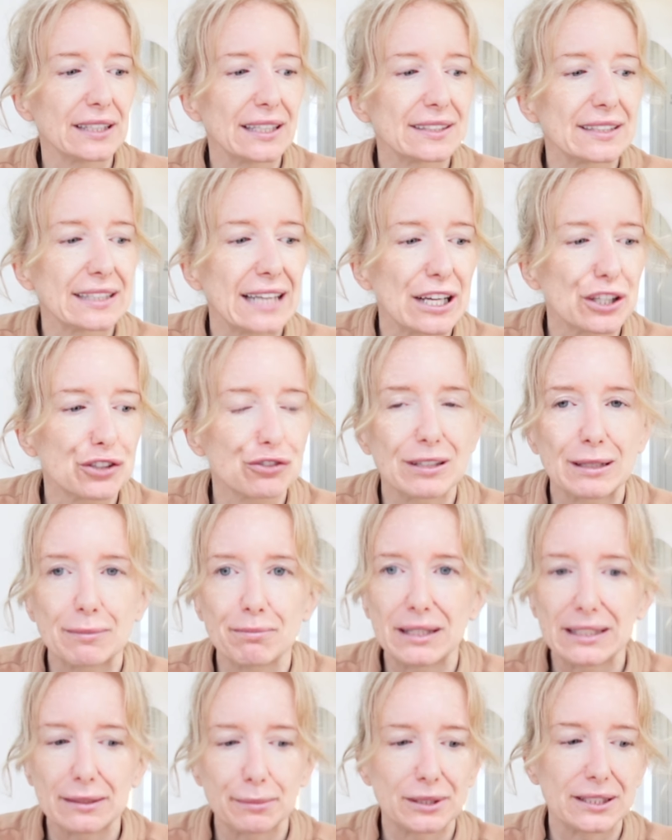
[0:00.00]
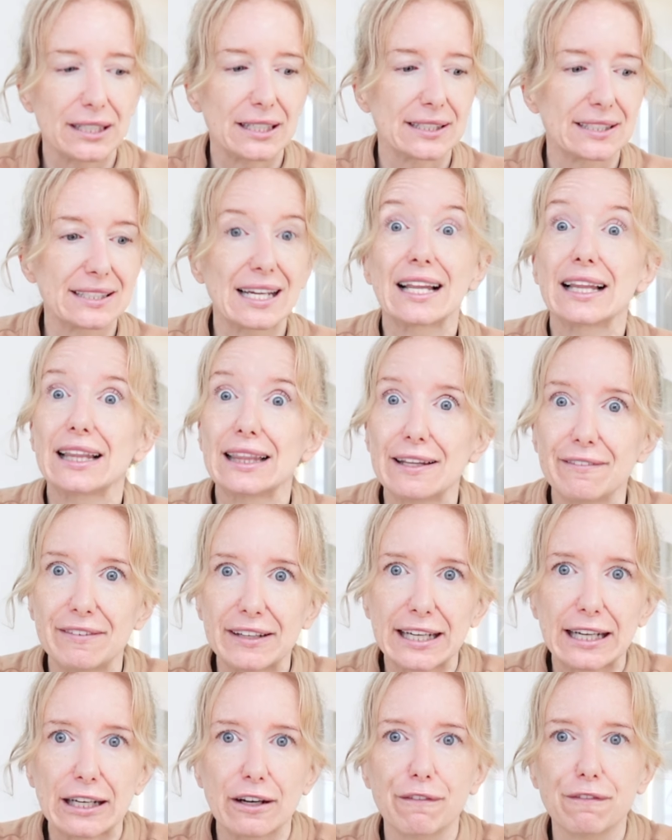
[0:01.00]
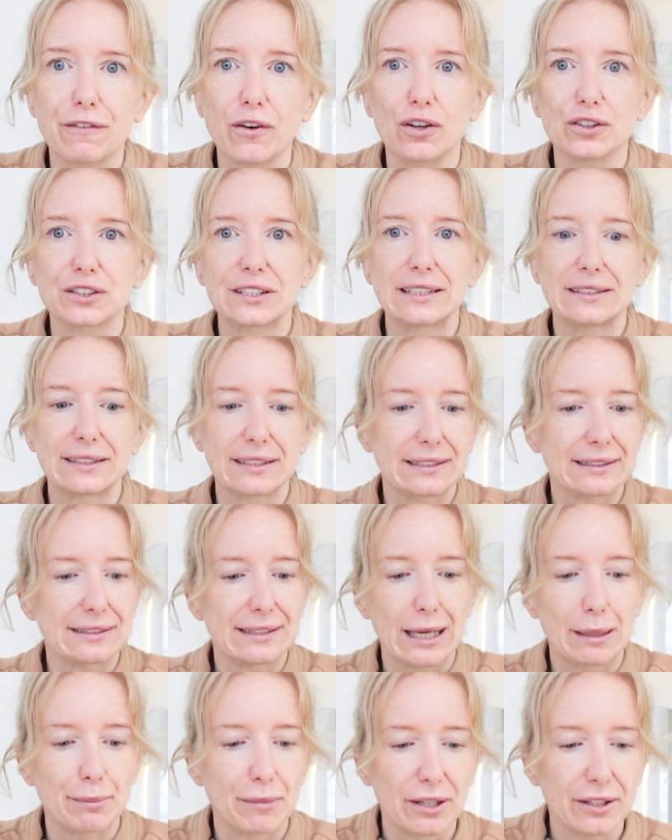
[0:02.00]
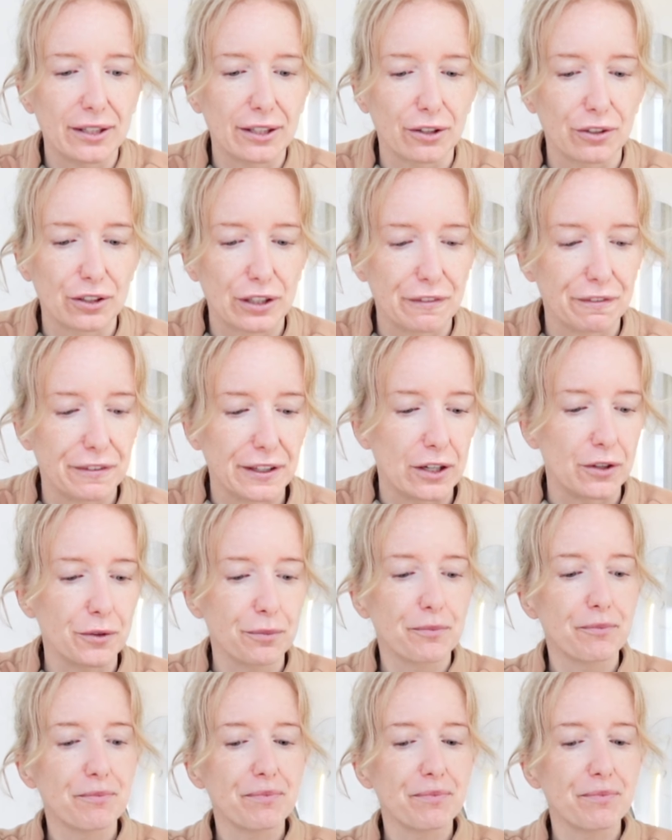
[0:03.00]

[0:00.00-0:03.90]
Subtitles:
as an extreme minimalist living in a 4-season climate, they're not going to fit on,